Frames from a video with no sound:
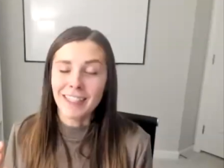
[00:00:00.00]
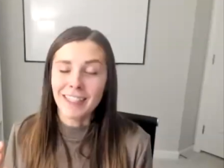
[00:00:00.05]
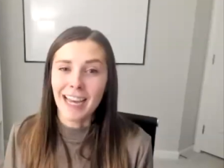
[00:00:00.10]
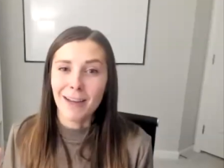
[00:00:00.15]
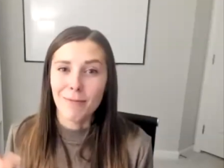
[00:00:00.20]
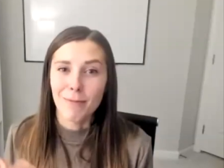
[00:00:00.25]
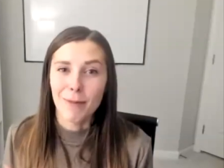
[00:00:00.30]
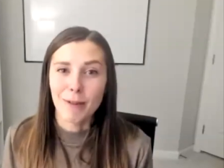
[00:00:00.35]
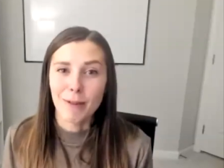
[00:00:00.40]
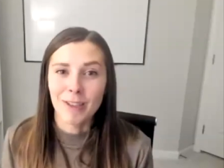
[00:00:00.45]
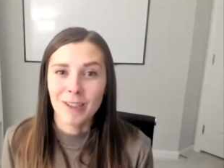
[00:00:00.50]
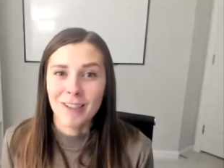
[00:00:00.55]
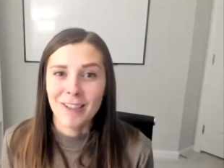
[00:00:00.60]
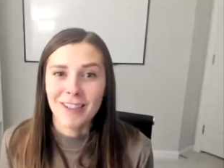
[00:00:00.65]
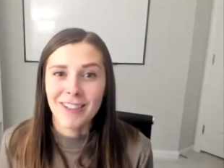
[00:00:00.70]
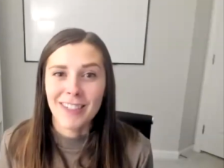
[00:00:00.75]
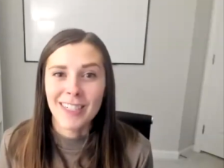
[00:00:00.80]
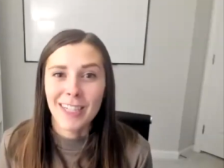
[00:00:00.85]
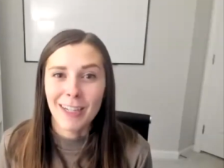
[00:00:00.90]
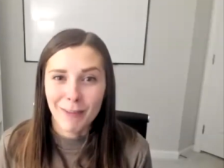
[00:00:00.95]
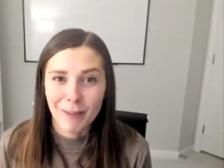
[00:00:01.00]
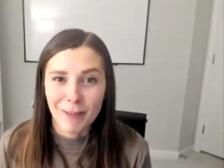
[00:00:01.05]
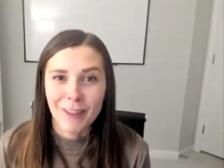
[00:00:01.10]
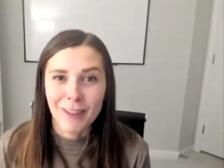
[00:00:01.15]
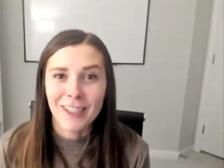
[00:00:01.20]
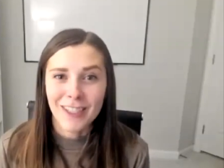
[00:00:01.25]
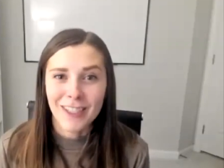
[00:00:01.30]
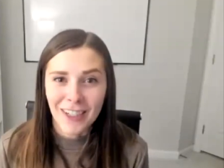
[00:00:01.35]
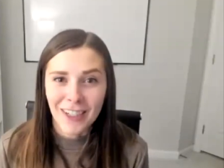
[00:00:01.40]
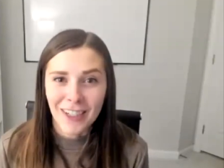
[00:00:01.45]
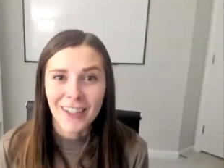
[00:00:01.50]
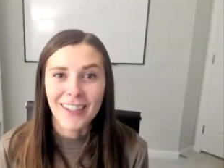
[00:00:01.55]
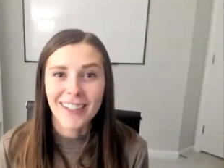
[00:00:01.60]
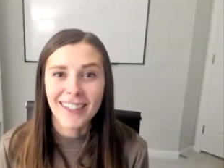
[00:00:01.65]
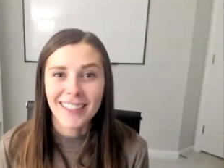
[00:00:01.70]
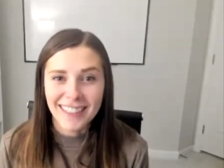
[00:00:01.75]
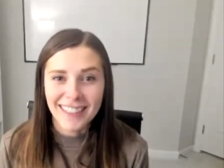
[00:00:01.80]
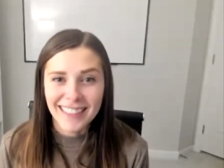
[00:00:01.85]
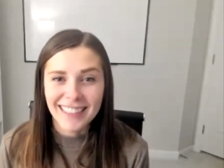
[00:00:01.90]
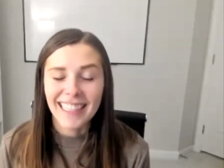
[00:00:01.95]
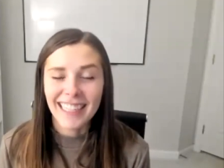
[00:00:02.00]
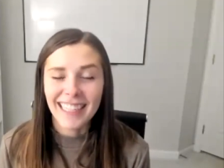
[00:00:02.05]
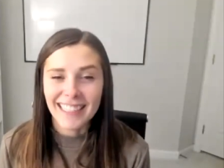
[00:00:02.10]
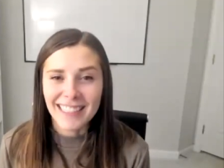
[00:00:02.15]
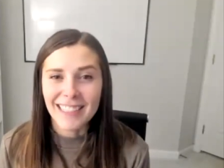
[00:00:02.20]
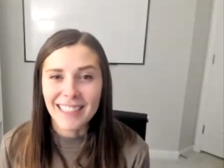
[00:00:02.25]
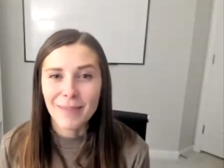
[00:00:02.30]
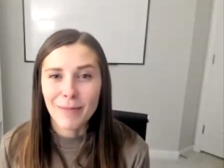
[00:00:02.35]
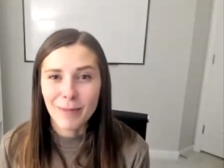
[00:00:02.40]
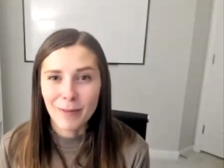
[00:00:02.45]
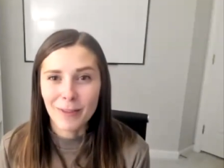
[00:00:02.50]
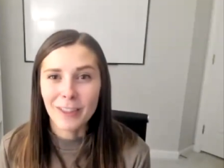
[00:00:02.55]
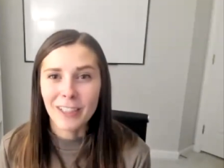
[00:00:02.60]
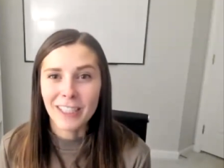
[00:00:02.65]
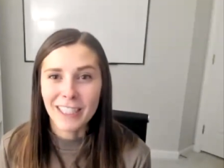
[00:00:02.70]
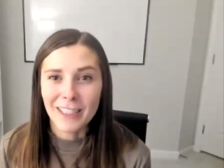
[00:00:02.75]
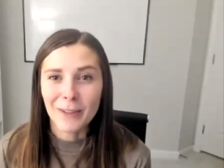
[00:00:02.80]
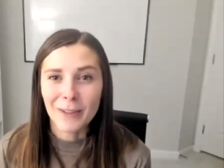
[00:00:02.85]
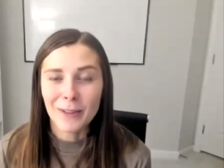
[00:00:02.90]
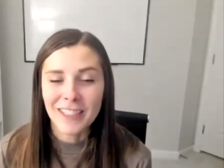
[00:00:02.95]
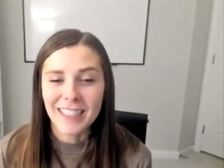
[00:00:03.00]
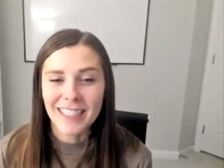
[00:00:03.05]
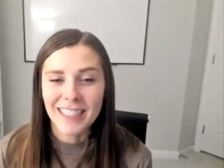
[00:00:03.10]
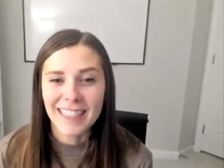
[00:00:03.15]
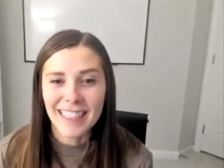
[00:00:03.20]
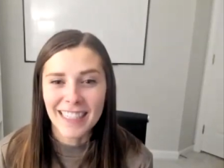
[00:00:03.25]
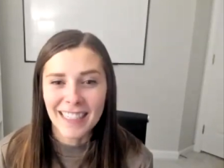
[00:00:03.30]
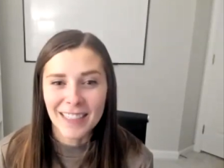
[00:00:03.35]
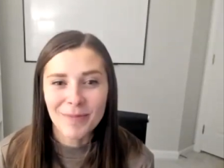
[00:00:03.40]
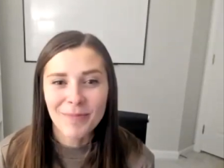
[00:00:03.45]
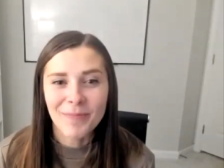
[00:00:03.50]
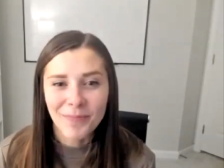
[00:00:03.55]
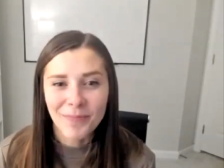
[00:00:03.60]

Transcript: that emotional shift for sure. That's really cool to see. Mm.